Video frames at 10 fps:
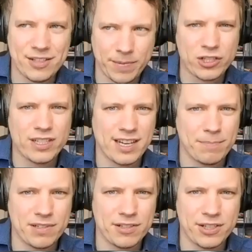you mentioned a
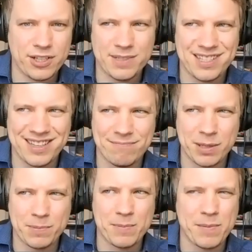couple of terms that
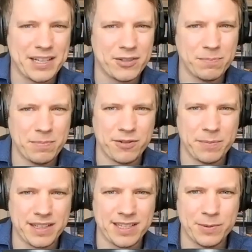people might not be
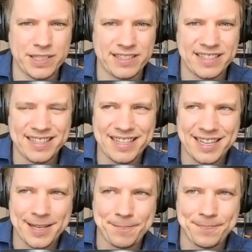familiar with.
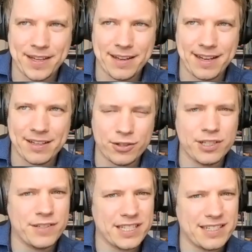Um, uh, could
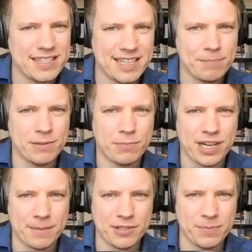you give us an example,
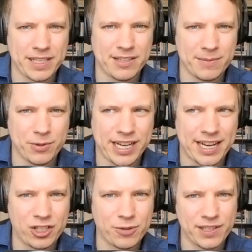perhaps, to make this more
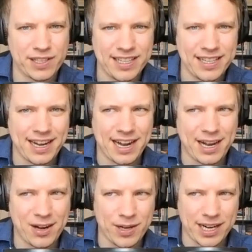tangible?
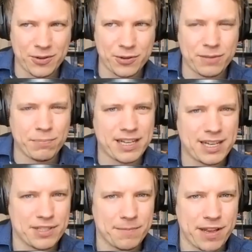How how do you pick
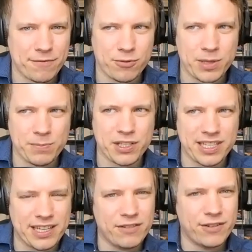up something from your
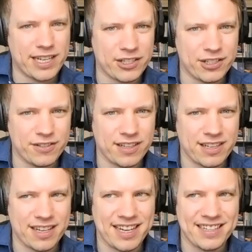body in relation to the
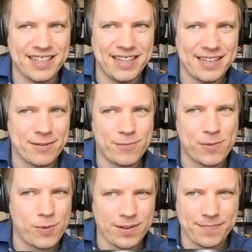client? Uh,
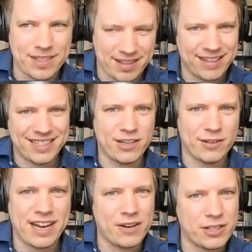you know,
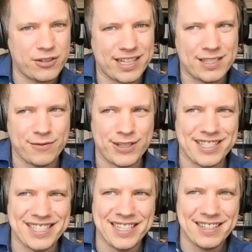the counter
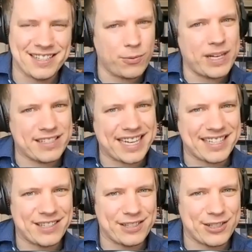transference is quite a
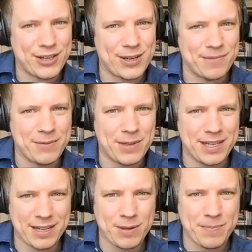technical term. Can we
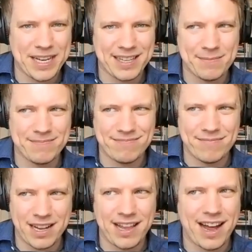can we make that
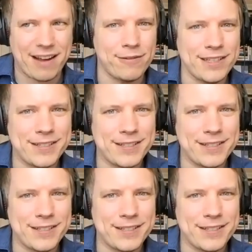alive?